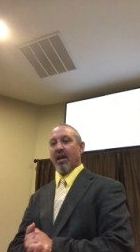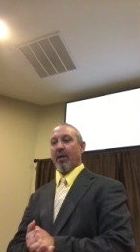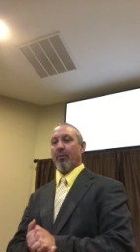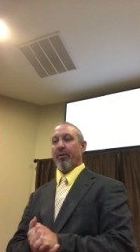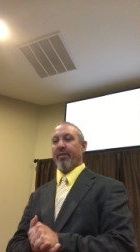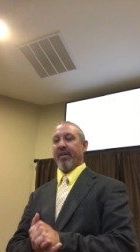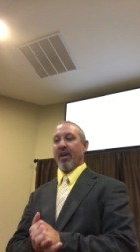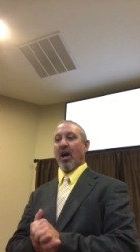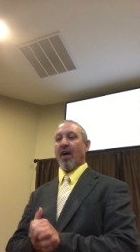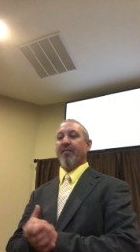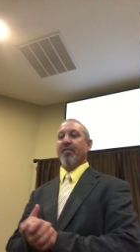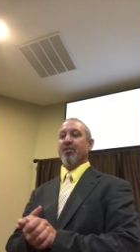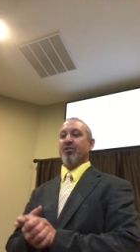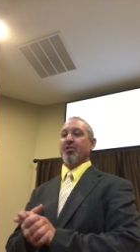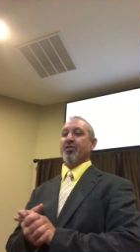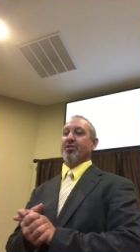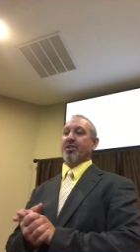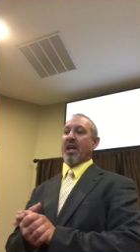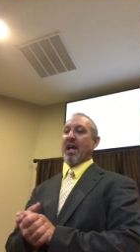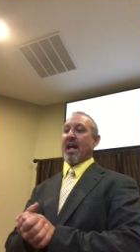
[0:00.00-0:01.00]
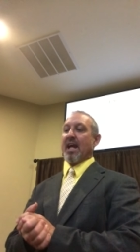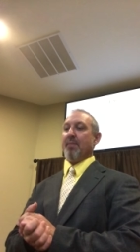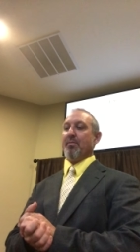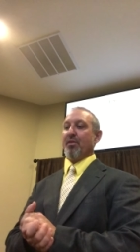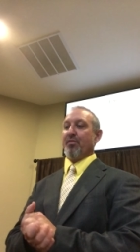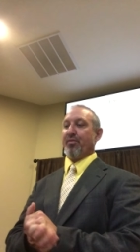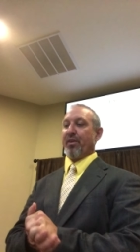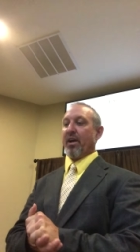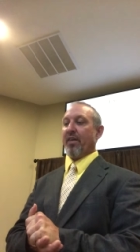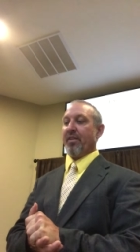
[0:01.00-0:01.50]
And when the officers came
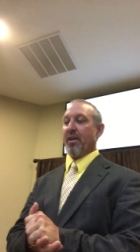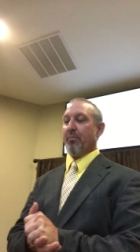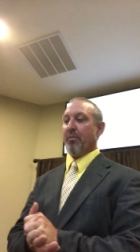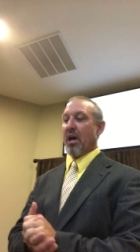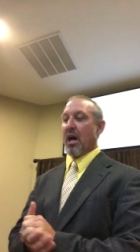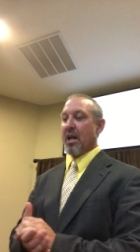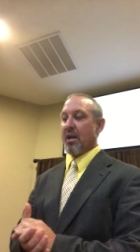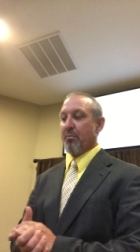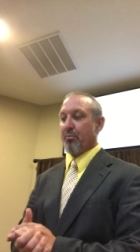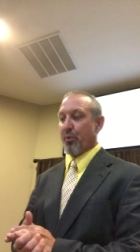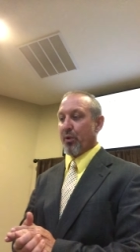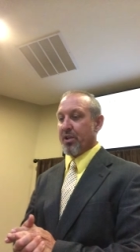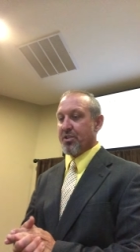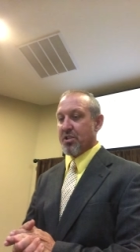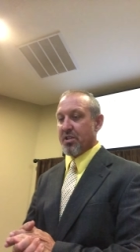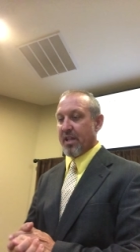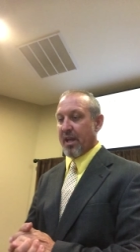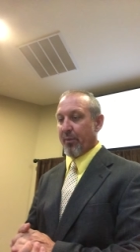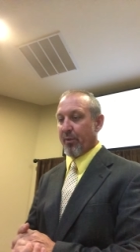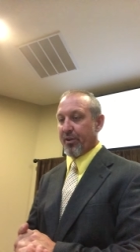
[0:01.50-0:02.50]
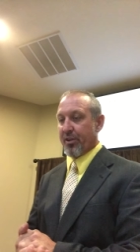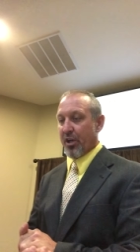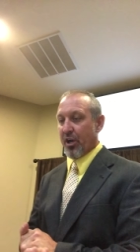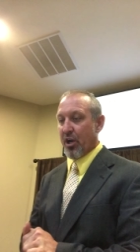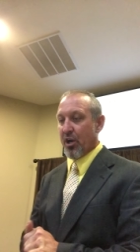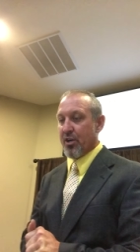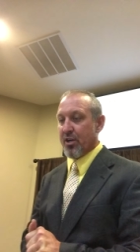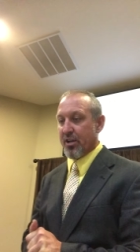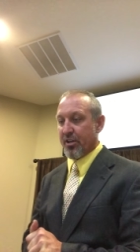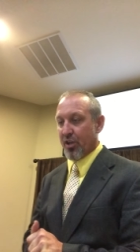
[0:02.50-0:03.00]
and found them not in prison, they
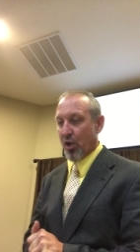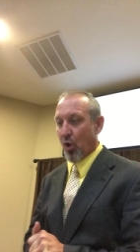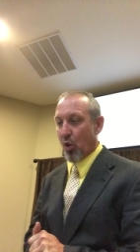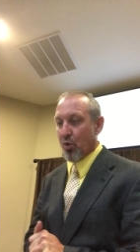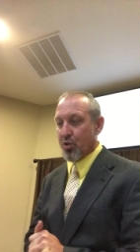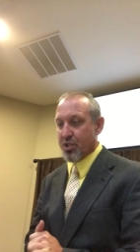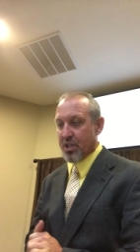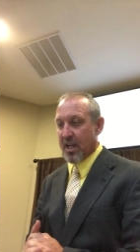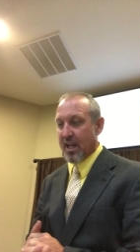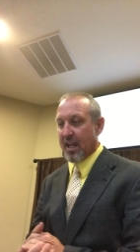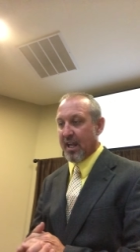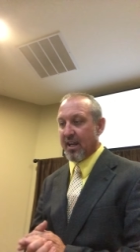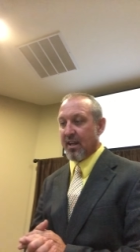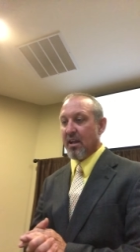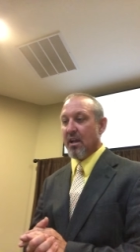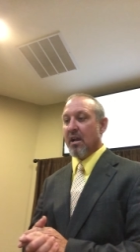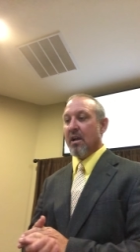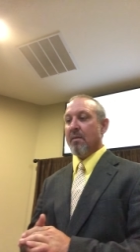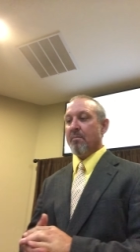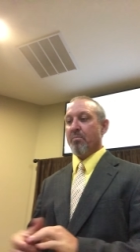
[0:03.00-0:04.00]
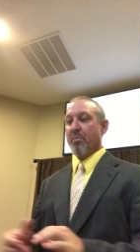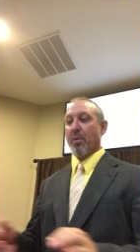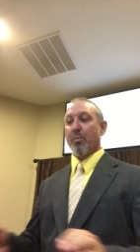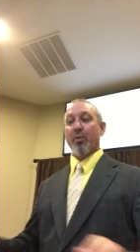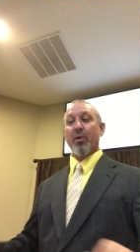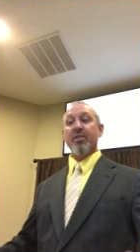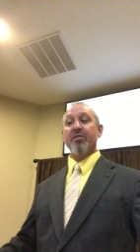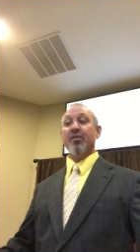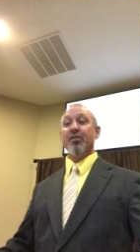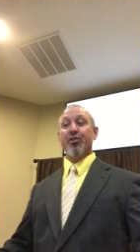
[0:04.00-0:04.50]
returned and told, saying, The
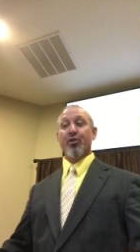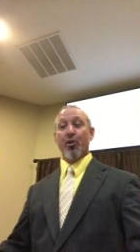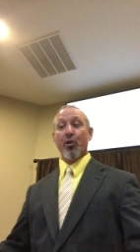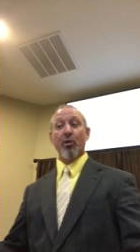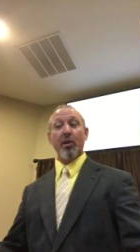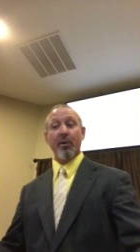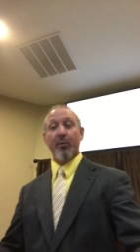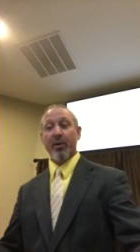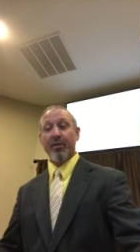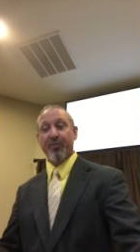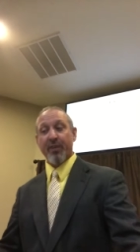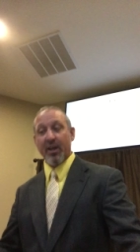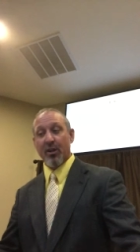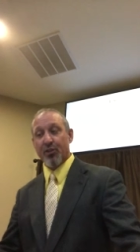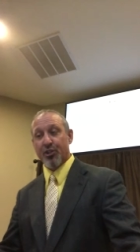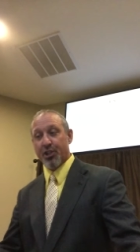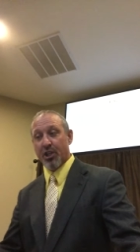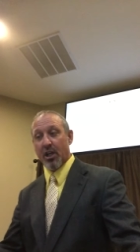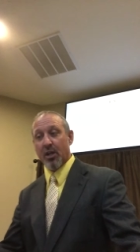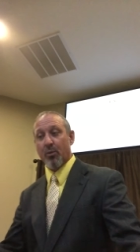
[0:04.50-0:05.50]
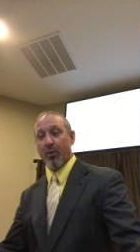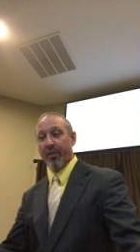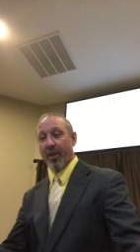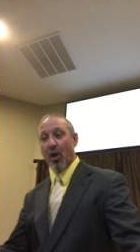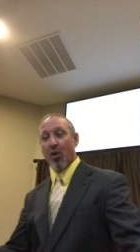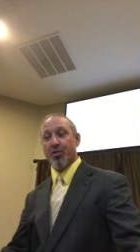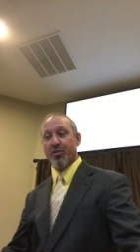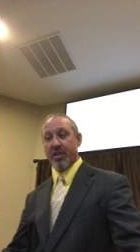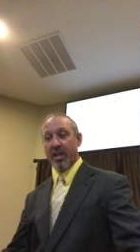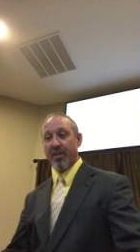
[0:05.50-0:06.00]
prison truly we found shut with
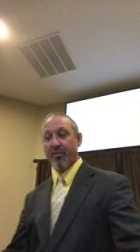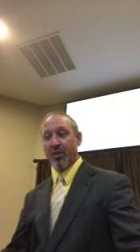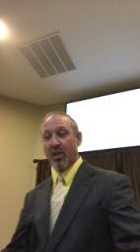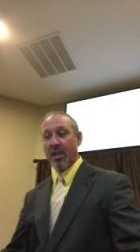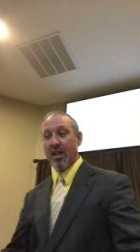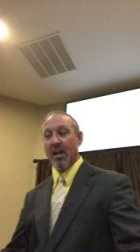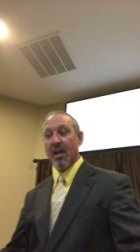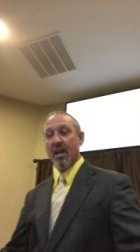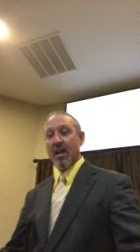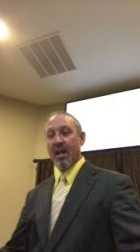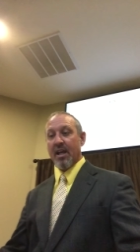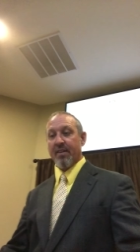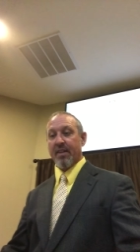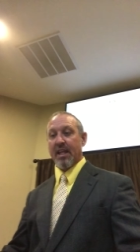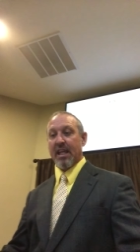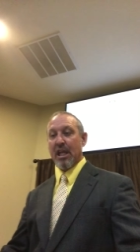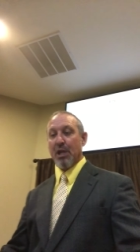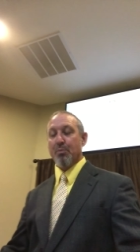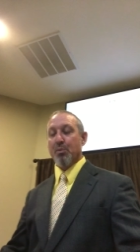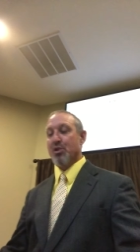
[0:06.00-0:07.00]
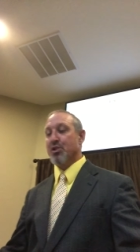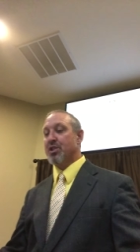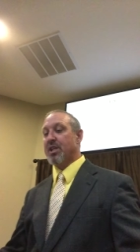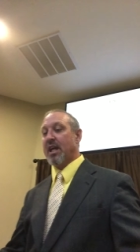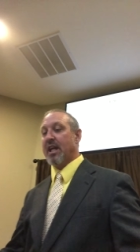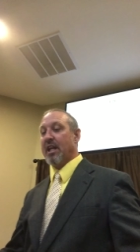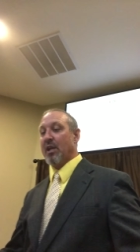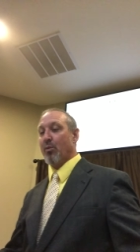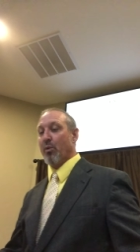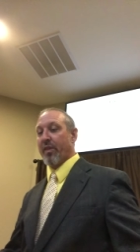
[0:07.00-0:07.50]
all safety, and the keeper
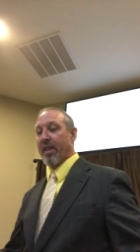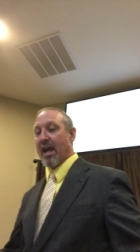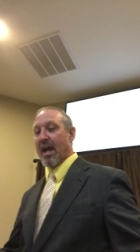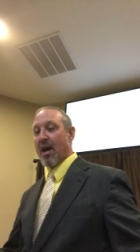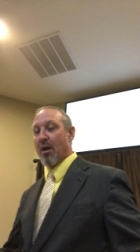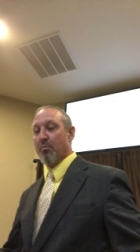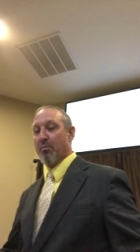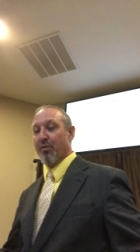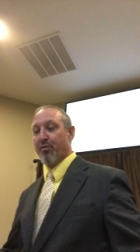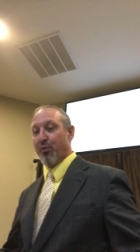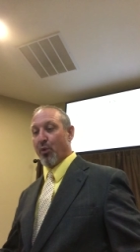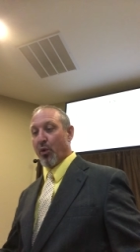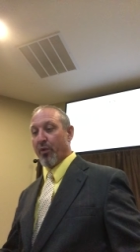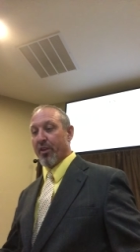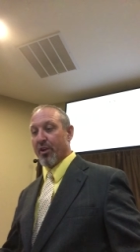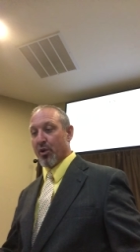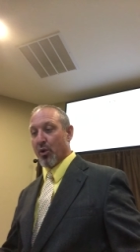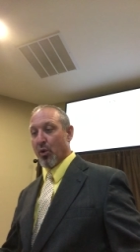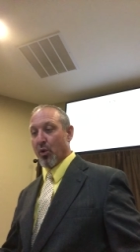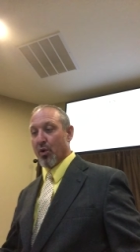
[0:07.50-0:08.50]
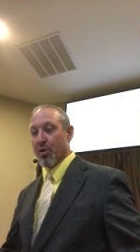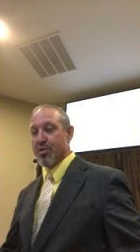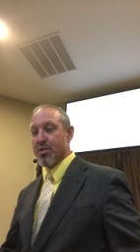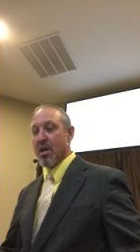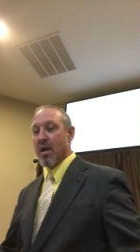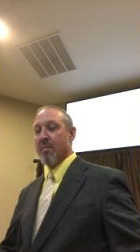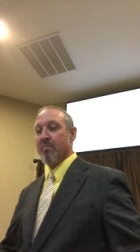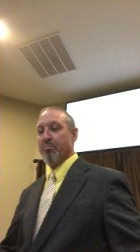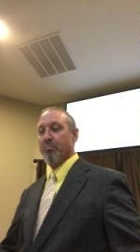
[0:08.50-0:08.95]
standing without before the doors.